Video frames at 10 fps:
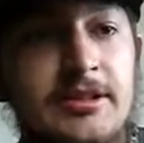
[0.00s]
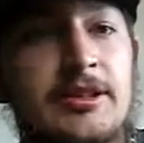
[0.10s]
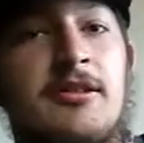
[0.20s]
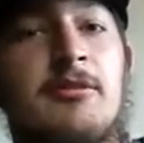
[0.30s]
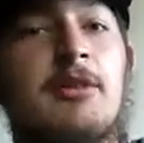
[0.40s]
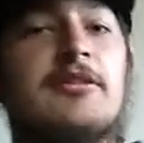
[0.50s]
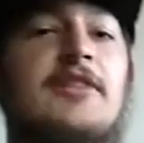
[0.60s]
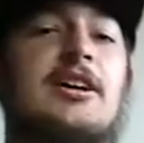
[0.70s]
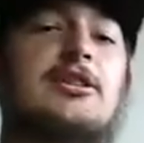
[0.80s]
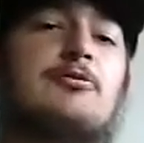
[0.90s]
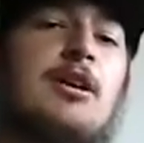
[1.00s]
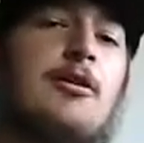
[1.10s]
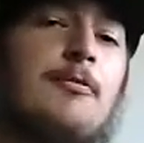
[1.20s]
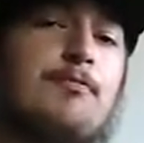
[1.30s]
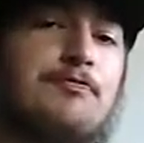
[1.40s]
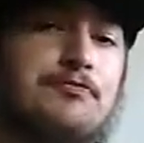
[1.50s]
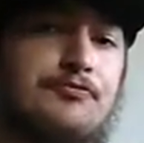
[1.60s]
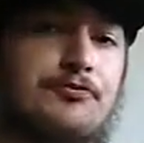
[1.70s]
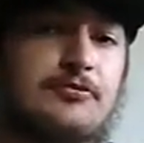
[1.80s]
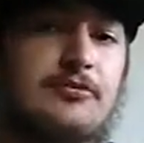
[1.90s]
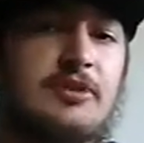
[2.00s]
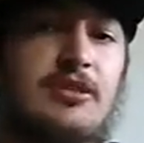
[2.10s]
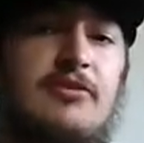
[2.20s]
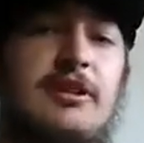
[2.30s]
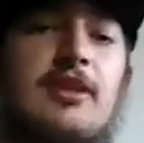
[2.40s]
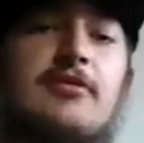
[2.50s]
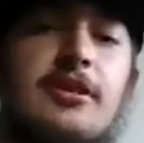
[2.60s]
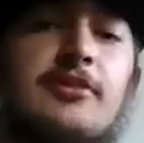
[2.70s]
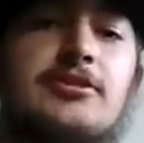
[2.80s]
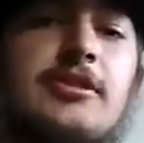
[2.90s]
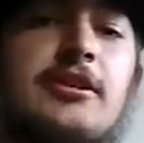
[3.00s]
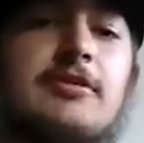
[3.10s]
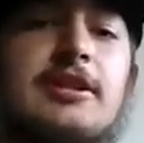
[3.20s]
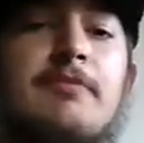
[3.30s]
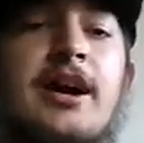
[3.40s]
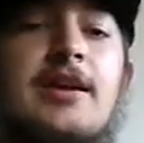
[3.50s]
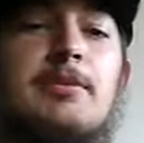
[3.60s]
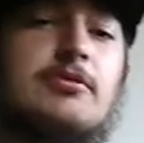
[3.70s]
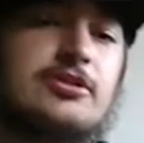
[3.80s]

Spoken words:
One thing as well, for those who deal with the Bible,